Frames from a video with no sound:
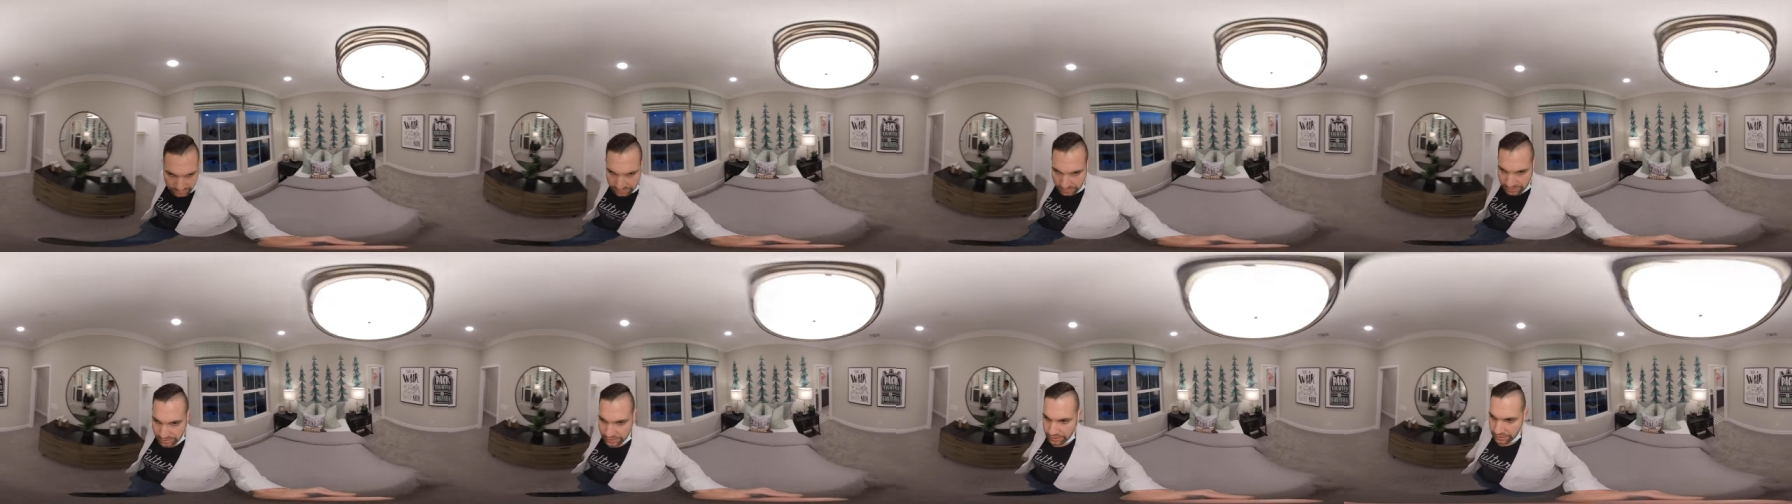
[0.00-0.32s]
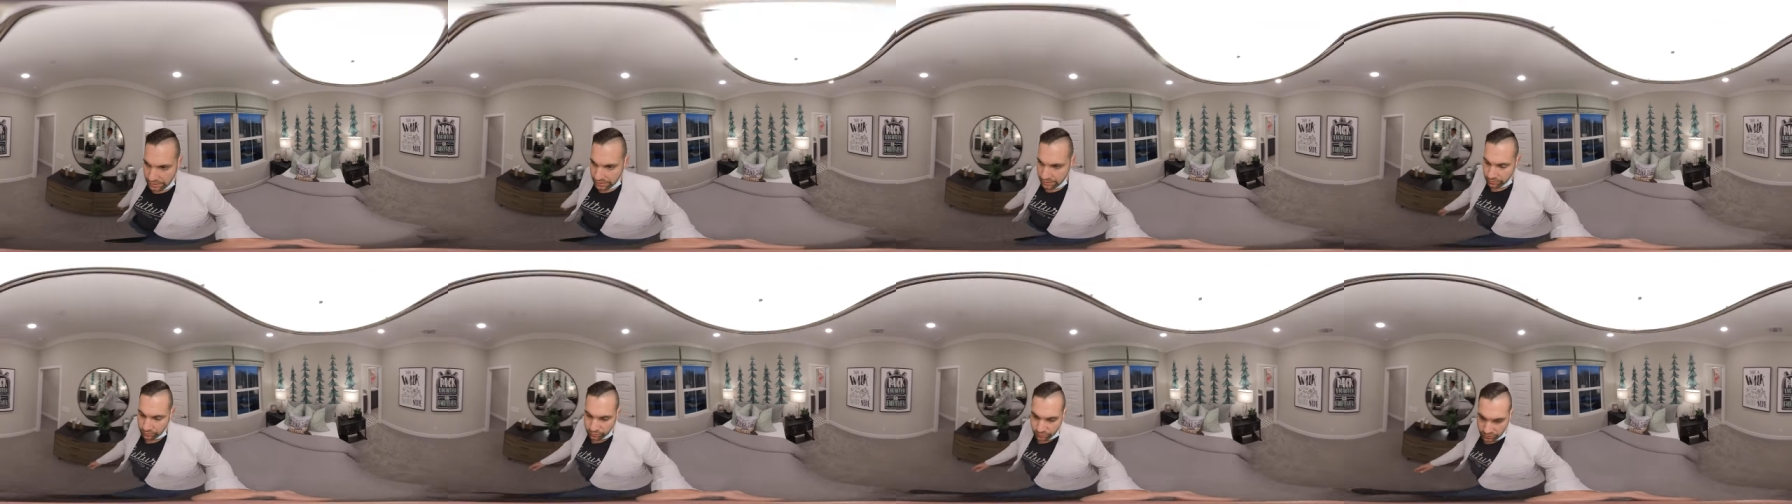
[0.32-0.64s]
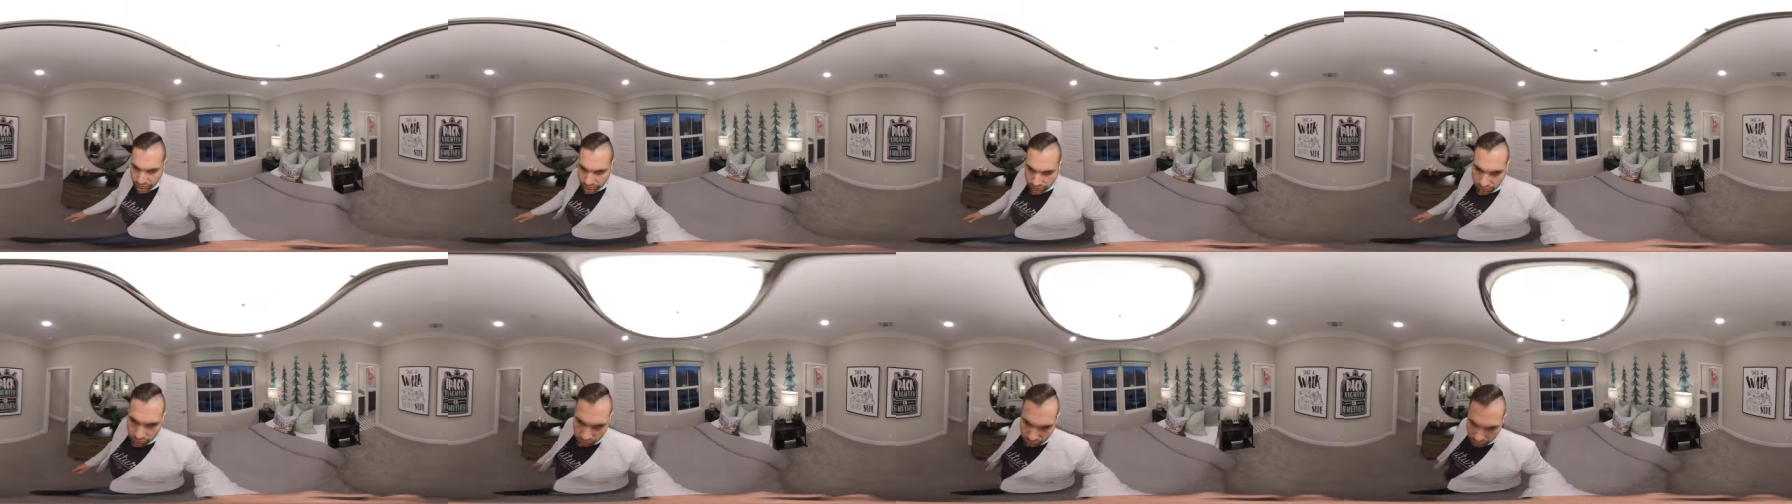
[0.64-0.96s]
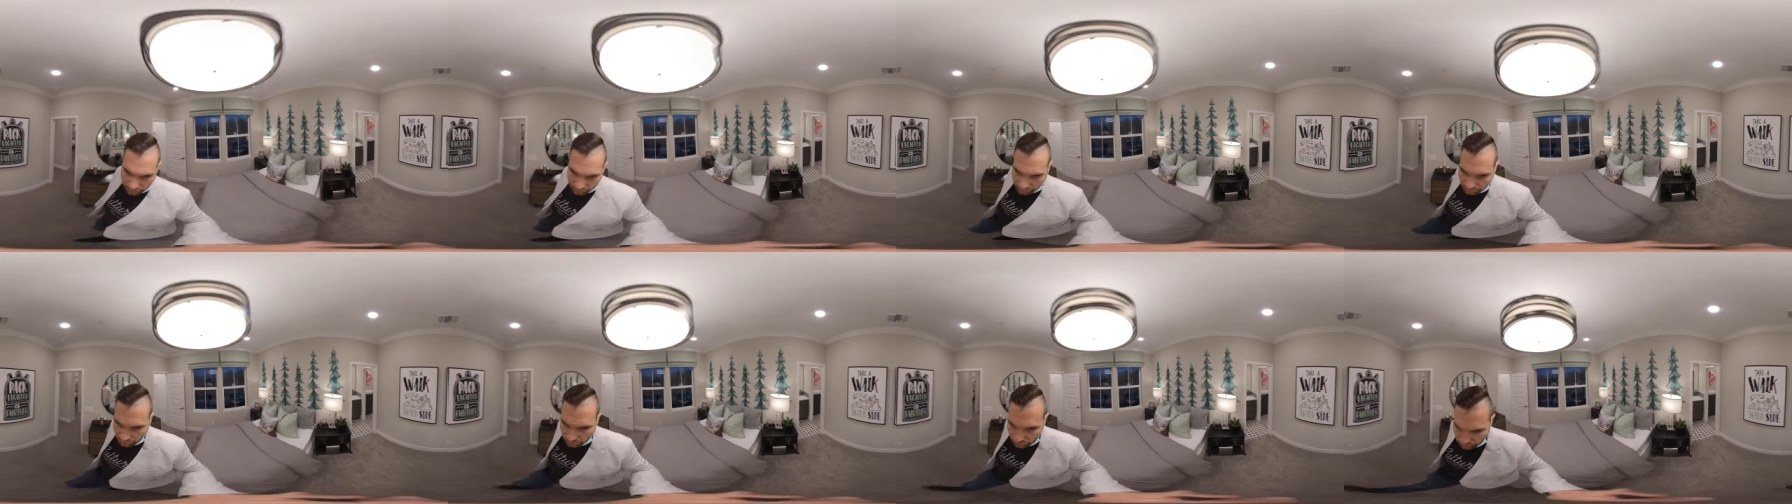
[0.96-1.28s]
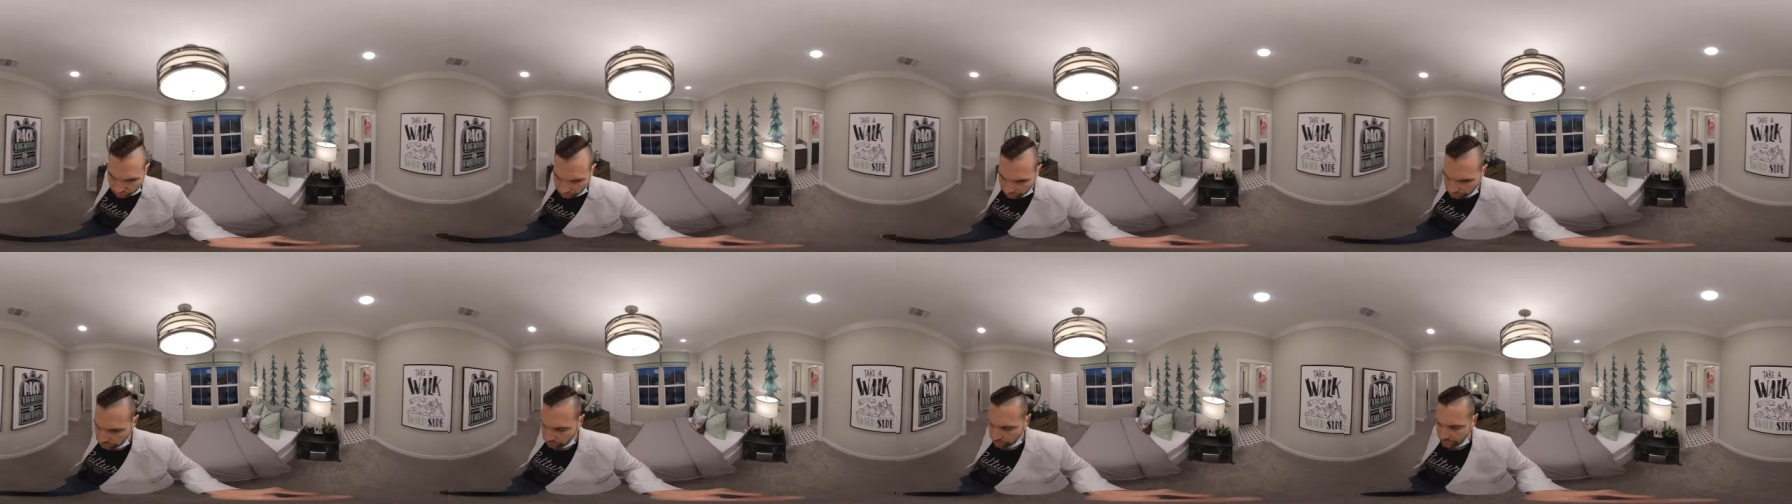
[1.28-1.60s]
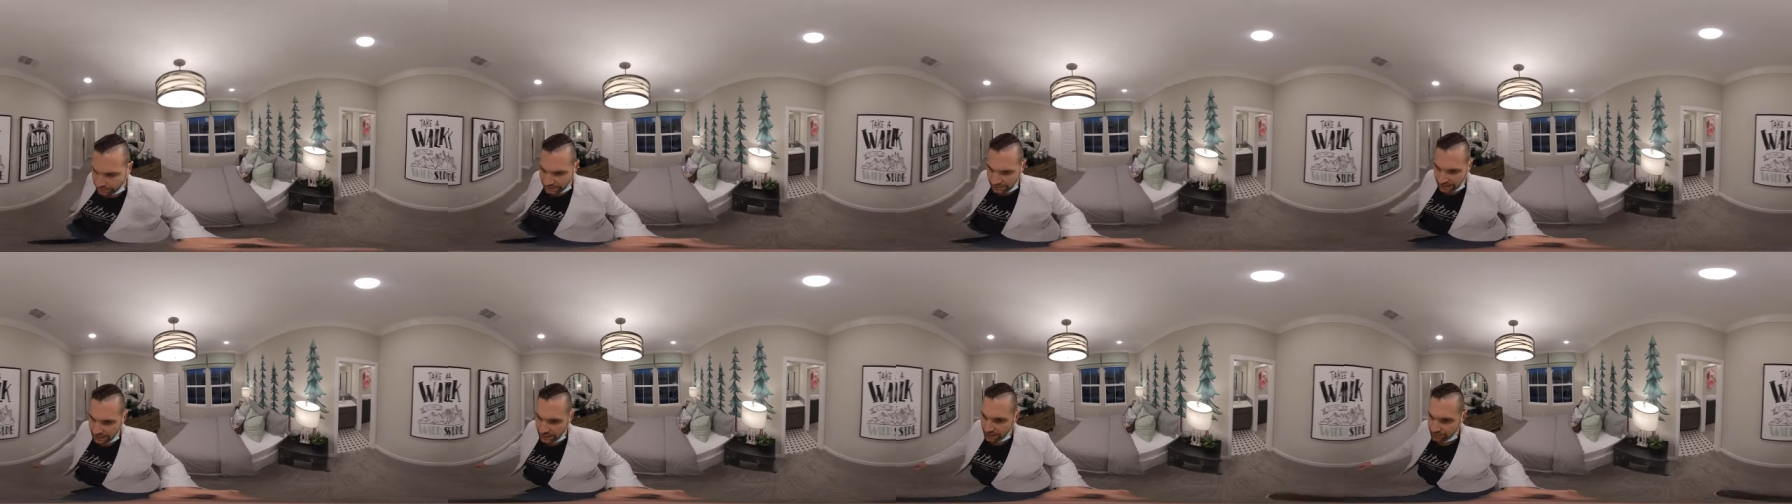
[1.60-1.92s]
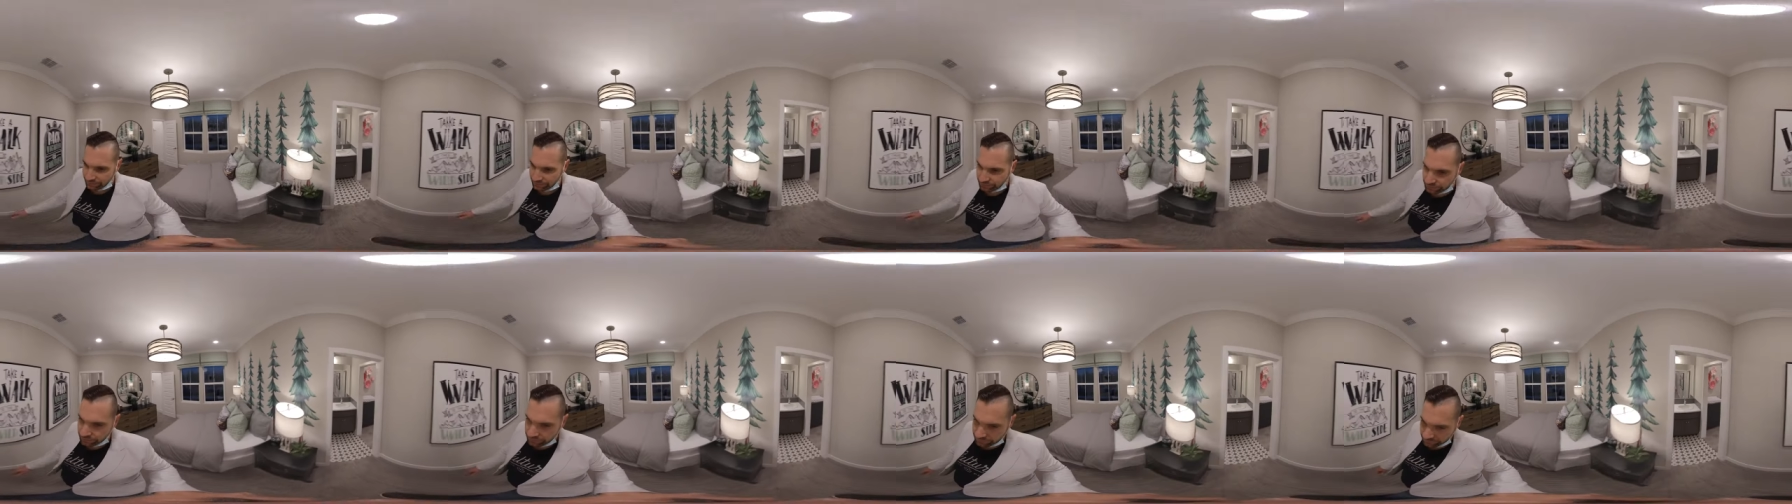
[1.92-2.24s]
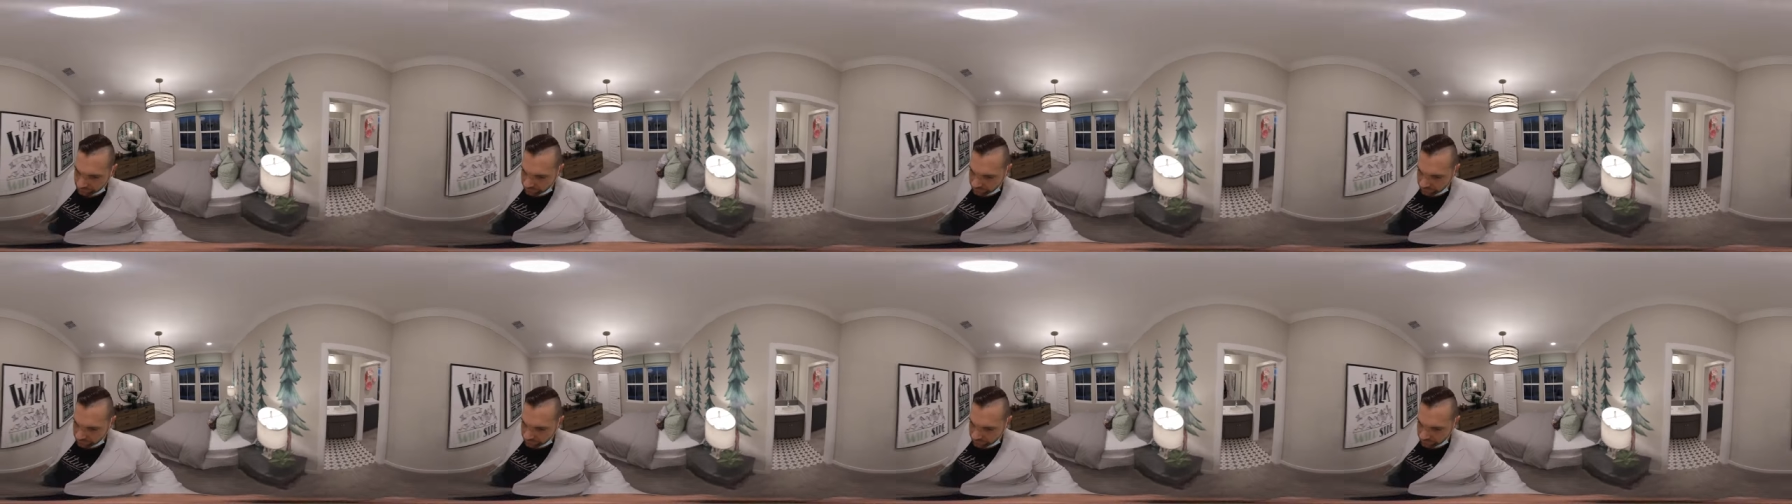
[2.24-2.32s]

And we're going to walk over. We have